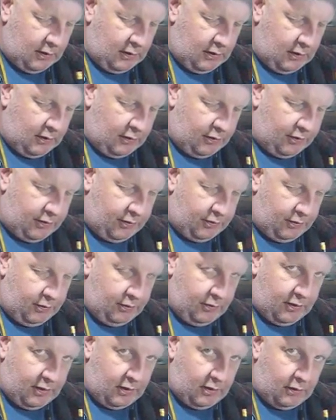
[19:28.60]

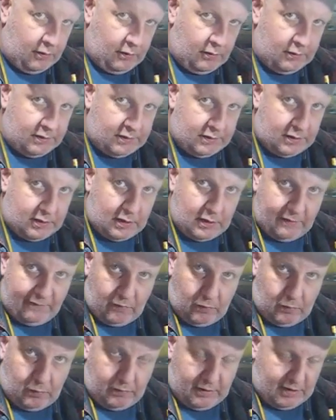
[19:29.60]
through the holes that I've
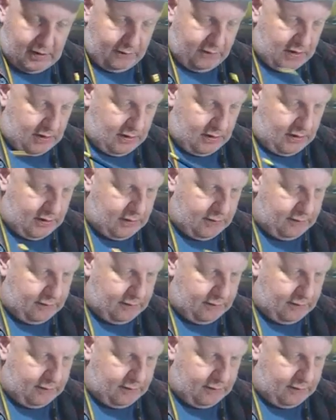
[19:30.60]
already made